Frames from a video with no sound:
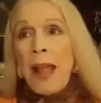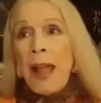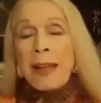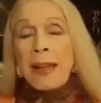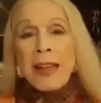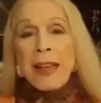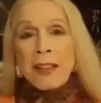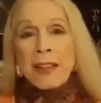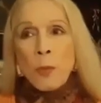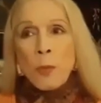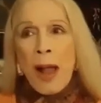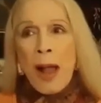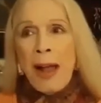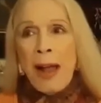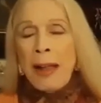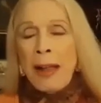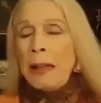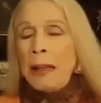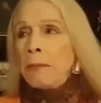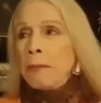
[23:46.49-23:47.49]

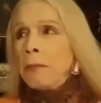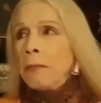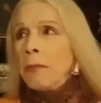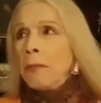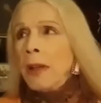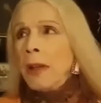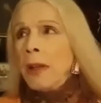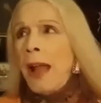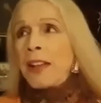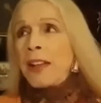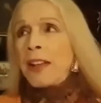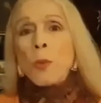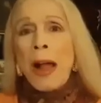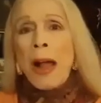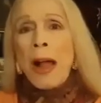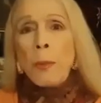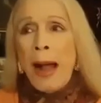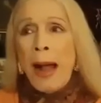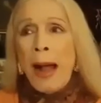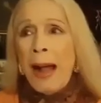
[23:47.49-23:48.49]
XXY,
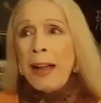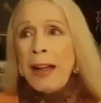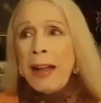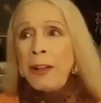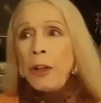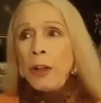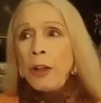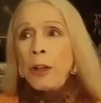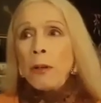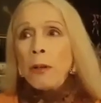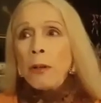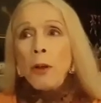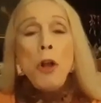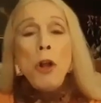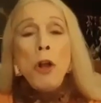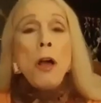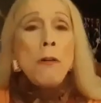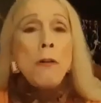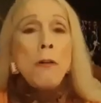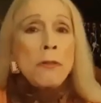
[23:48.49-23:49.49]
XYY,
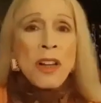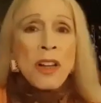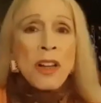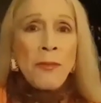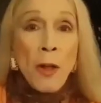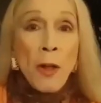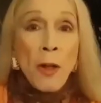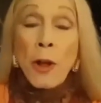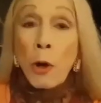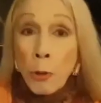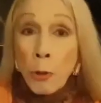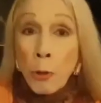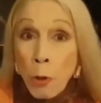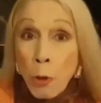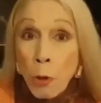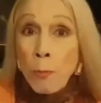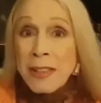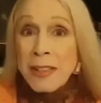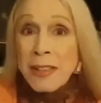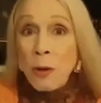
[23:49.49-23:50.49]
loads of other
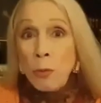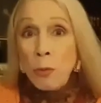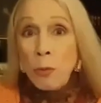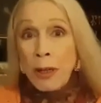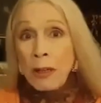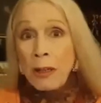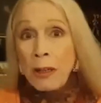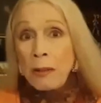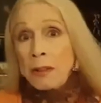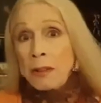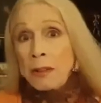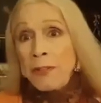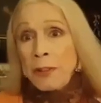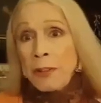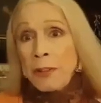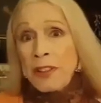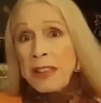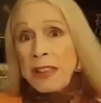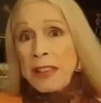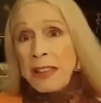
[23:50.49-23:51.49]
chromosomal
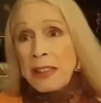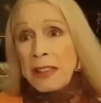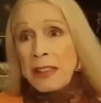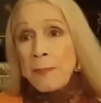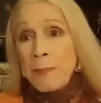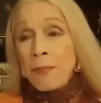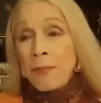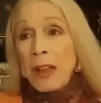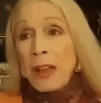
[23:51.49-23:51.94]
differences.